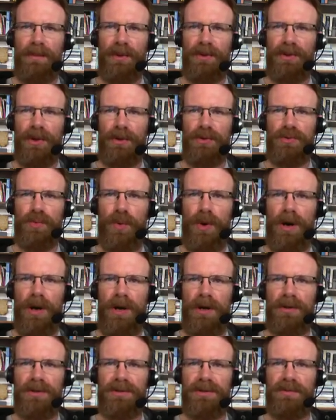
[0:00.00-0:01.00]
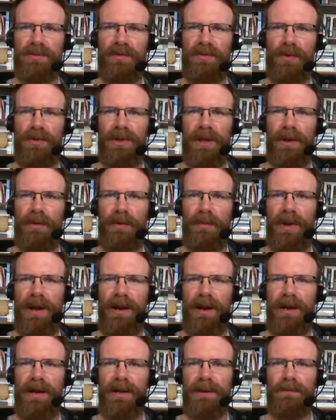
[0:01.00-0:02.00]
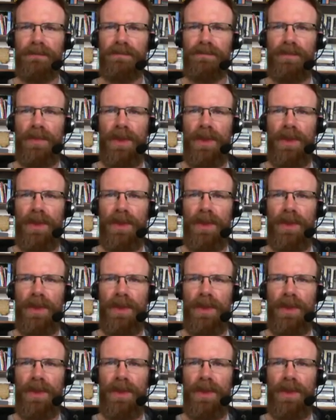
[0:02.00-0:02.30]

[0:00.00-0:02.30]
But those walls, before they were buried,